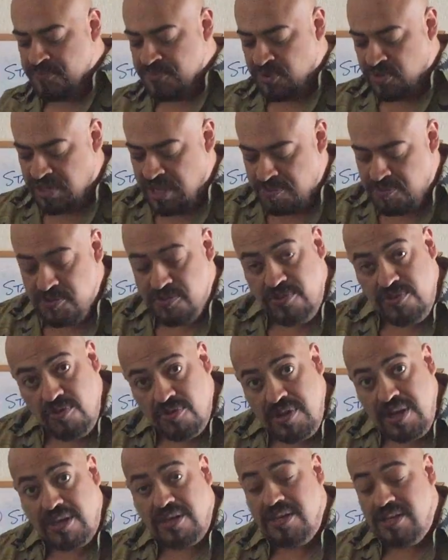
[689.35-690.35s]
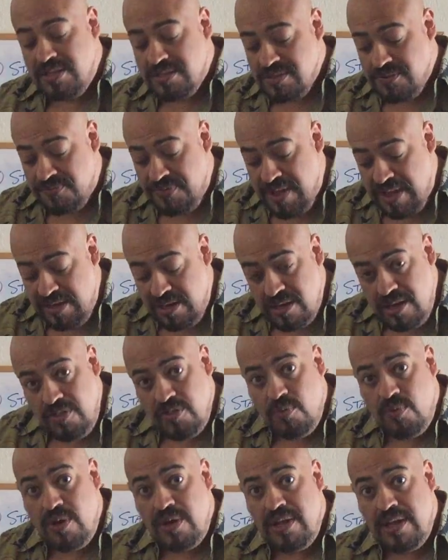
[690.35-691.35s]
You keep using your techniques to find
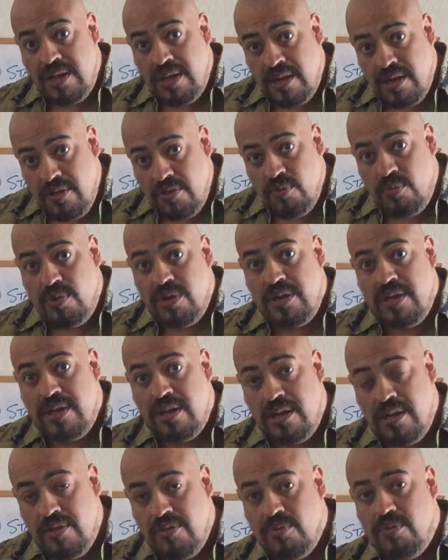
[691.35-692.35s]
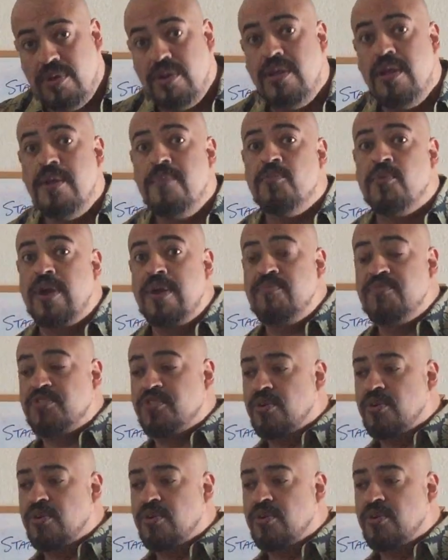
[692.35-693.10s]
another one and another one and another one, right?